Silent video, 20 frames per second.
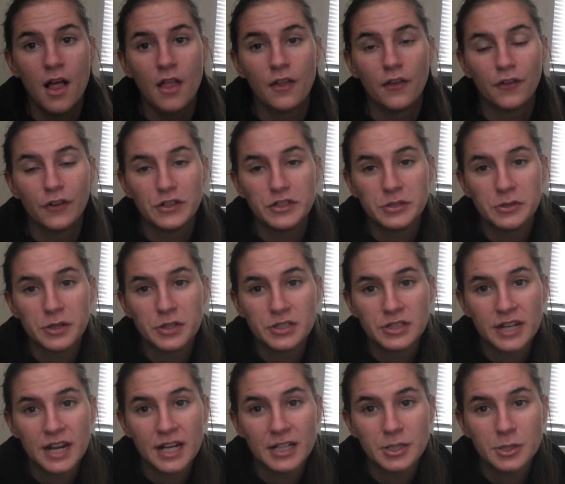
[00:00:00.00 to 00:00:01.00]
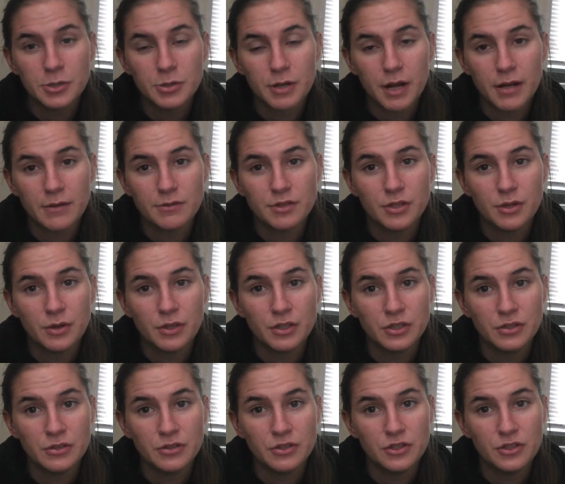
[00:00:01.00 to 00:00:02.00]
The first person I subscribed to on
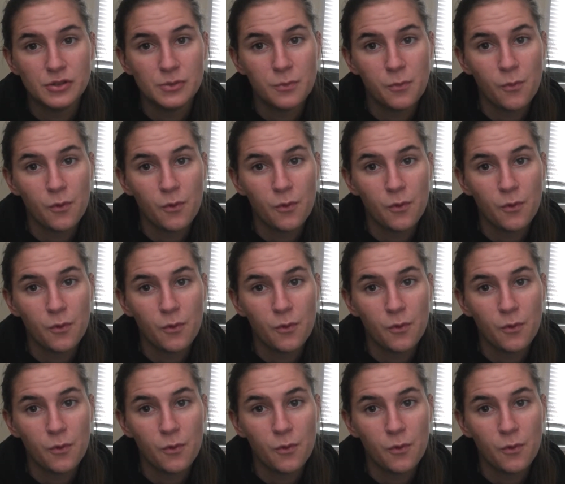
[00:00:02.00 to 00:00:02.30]
YouTube